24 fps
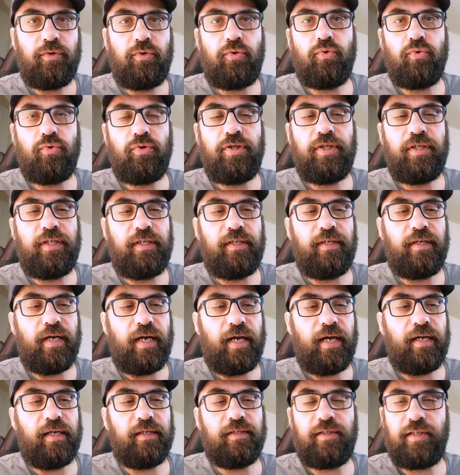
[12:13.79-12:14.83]
to the
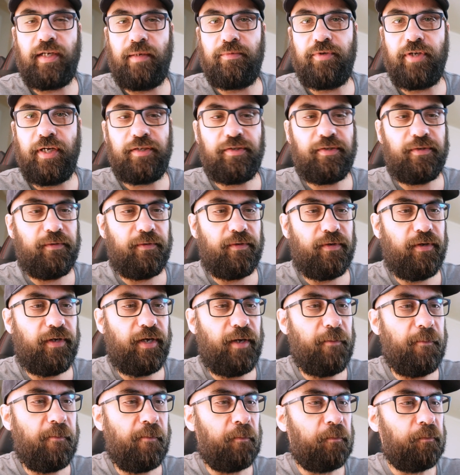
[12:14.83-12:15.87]
subject,
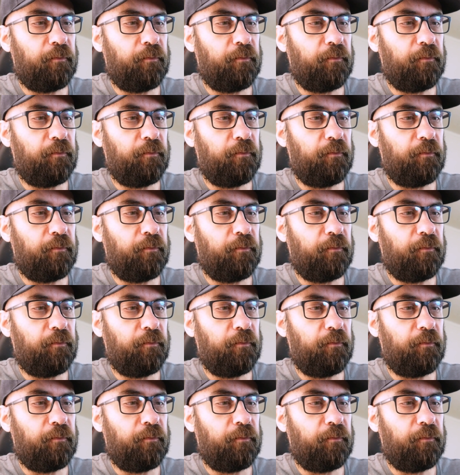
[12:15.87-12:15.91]
okay?